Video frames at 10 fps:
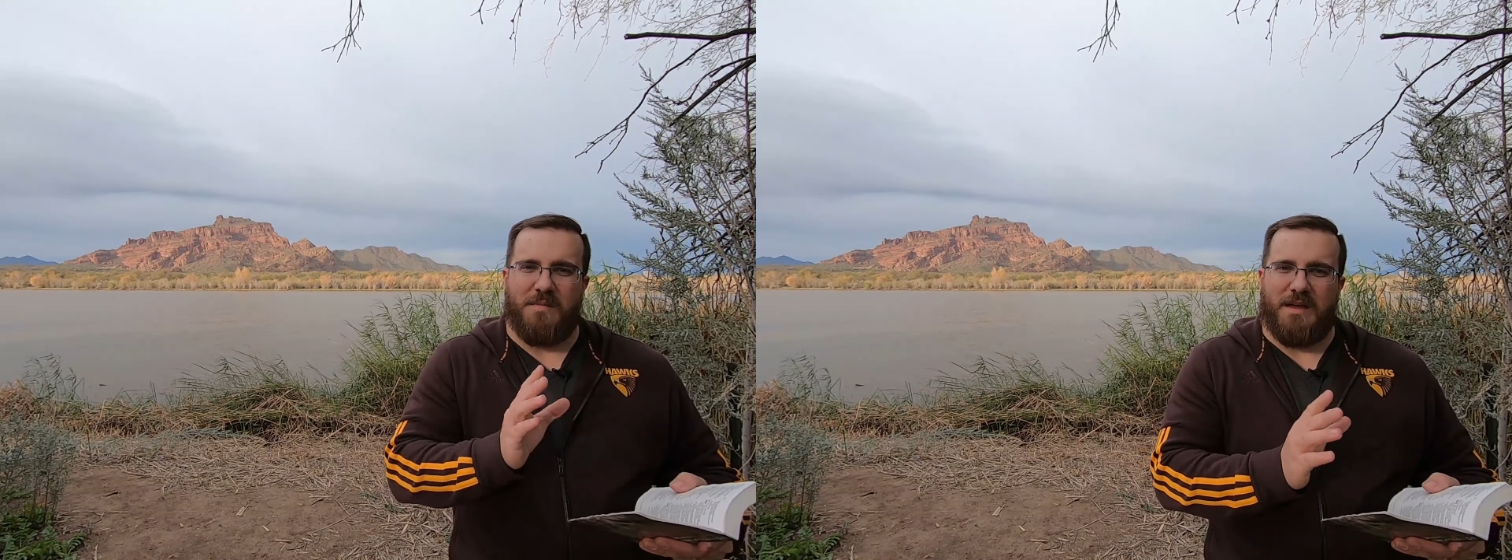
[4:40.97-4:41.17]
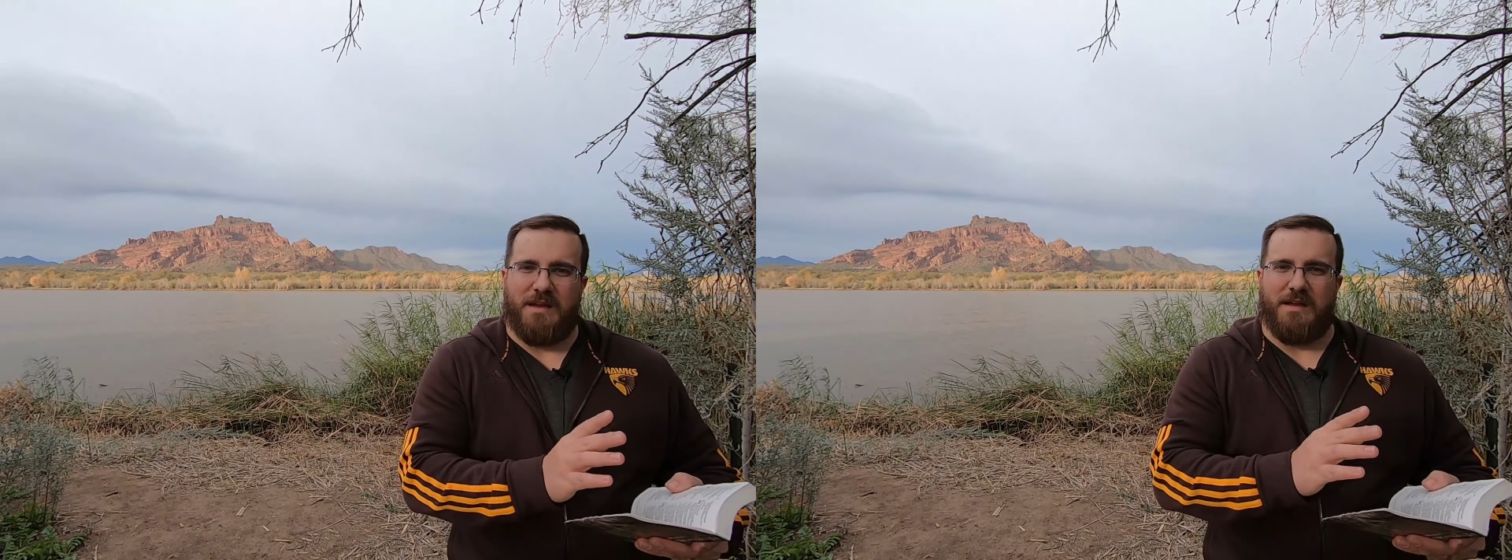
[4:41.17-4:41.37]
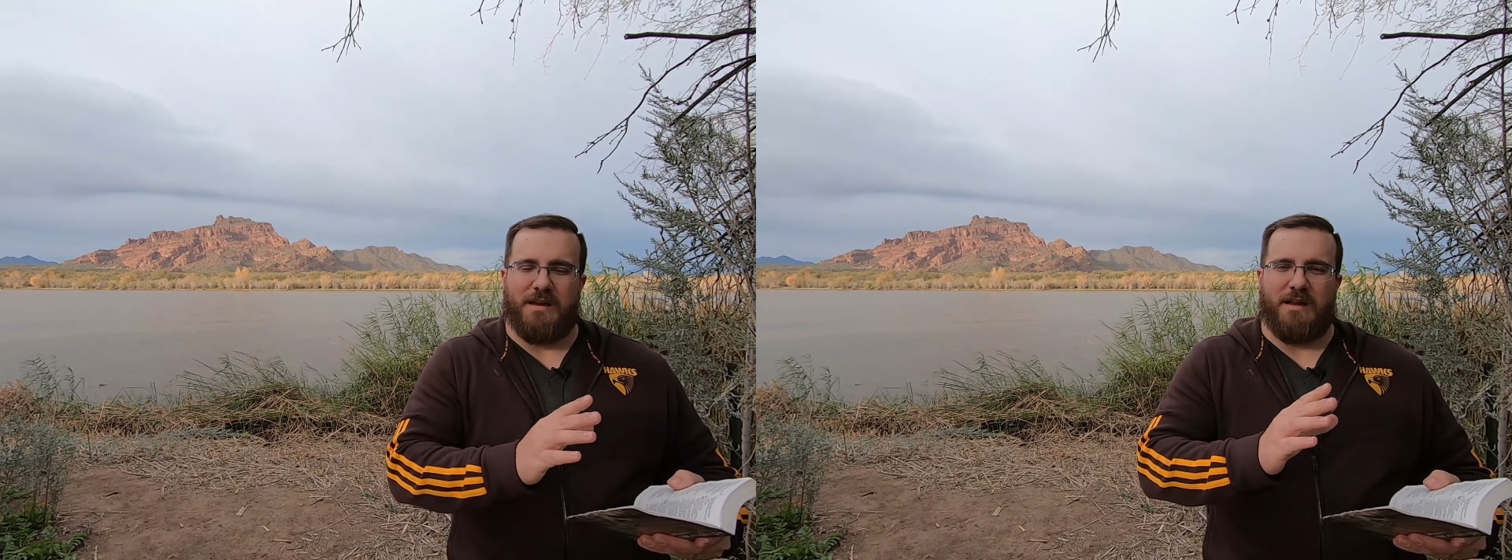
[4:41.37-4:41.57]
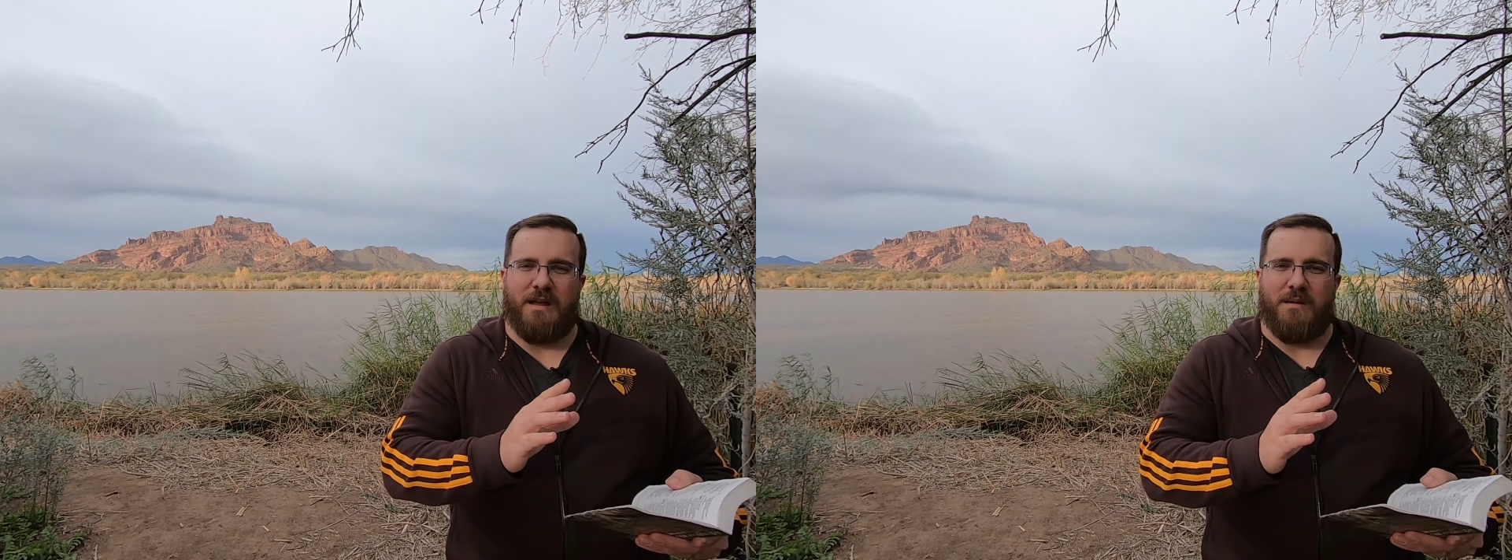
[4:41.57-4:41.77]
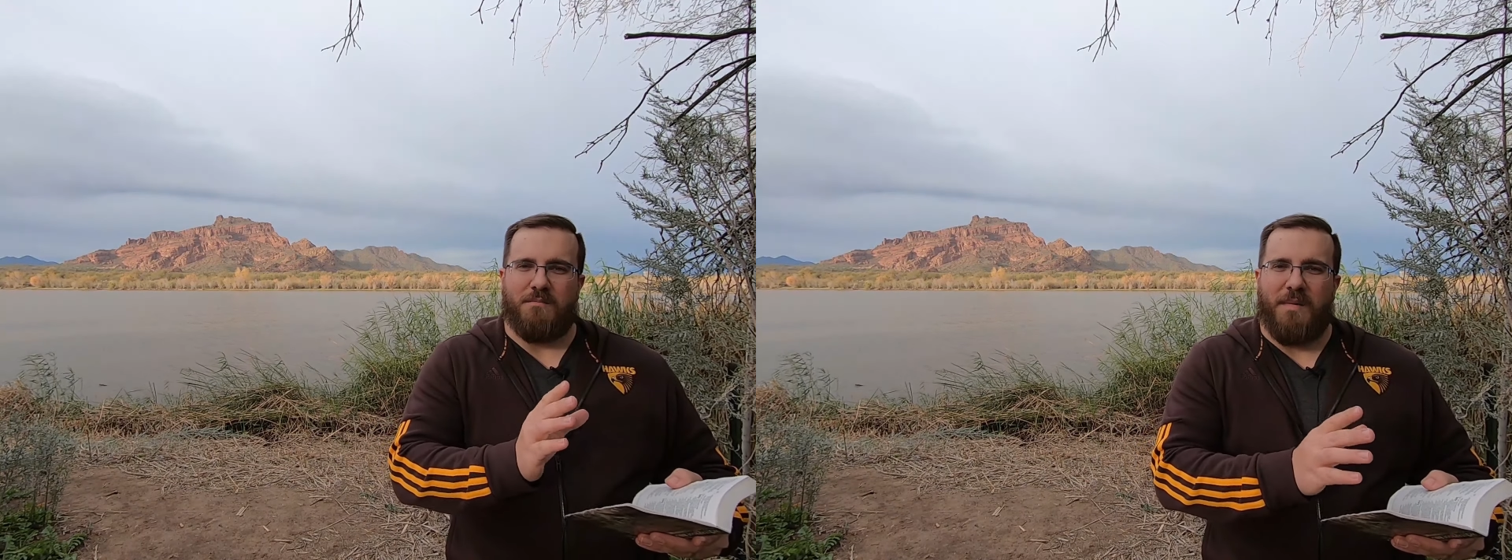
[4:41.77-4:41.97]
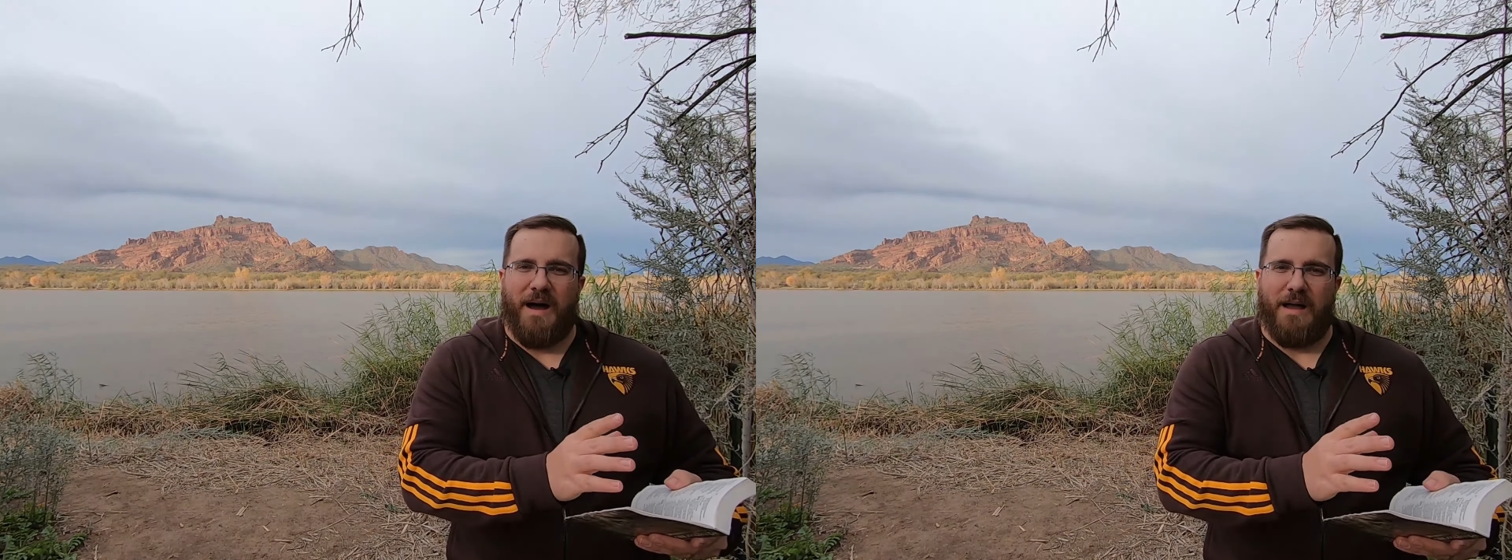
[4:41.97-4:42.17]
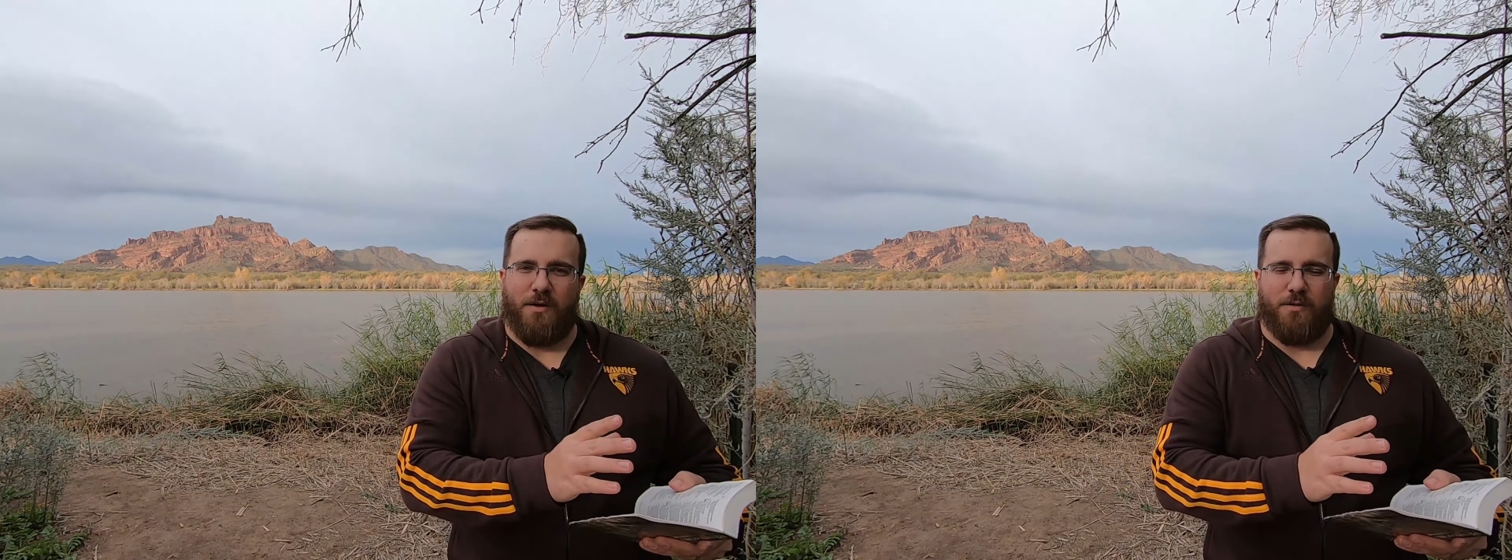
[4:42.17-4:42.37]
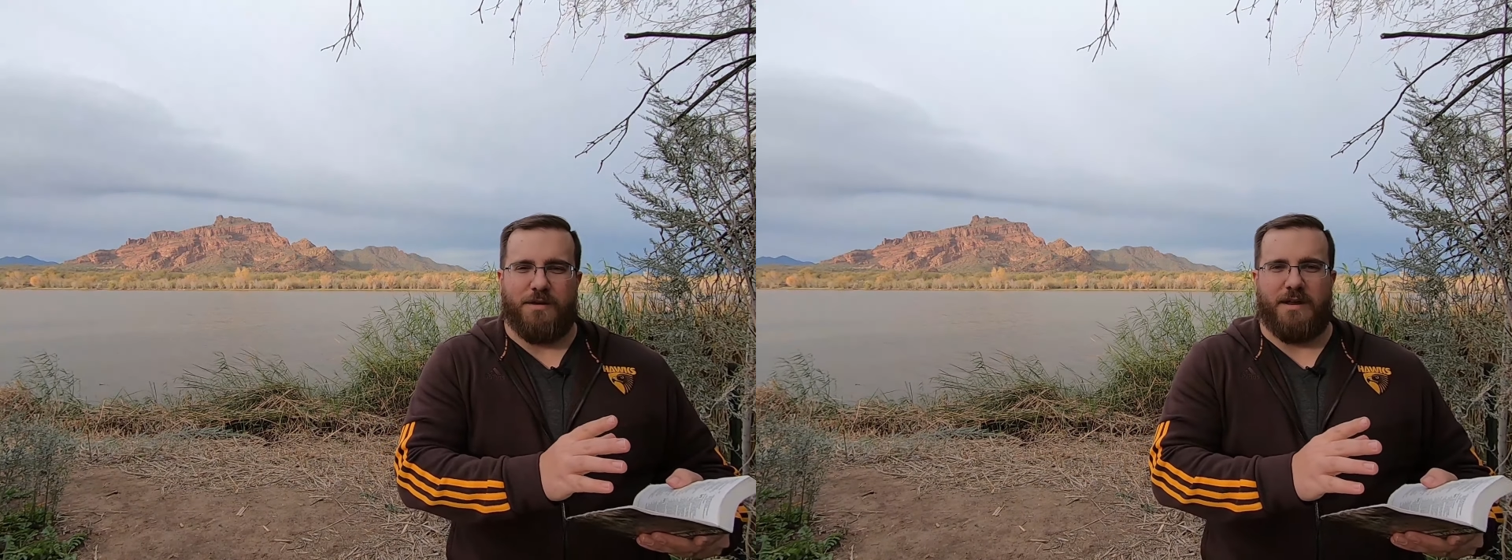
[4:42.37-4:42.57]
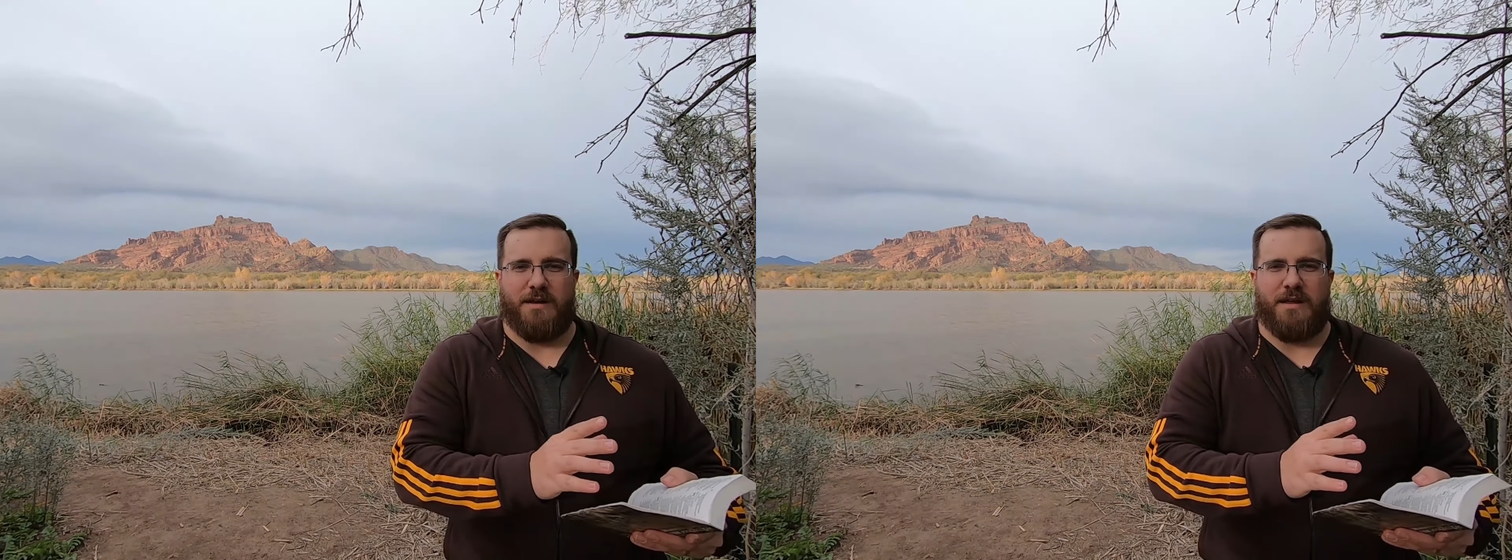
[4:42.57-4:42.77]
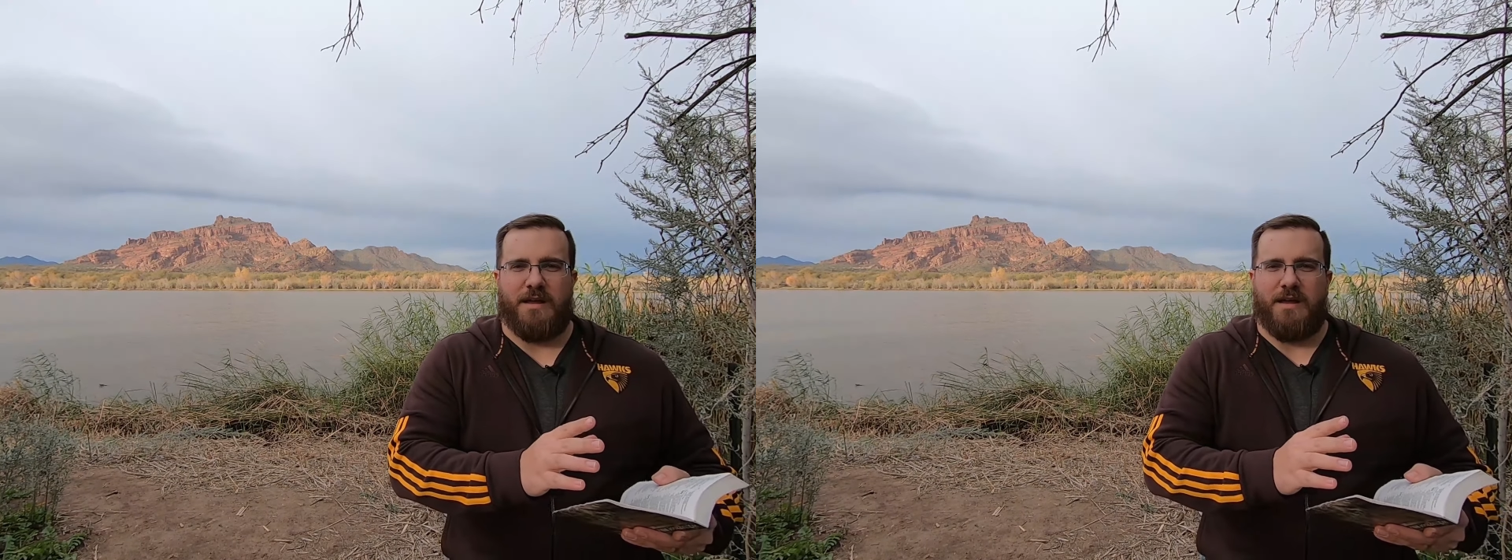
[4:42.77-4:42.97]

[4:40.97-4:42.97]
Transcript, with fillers: meek and mild and,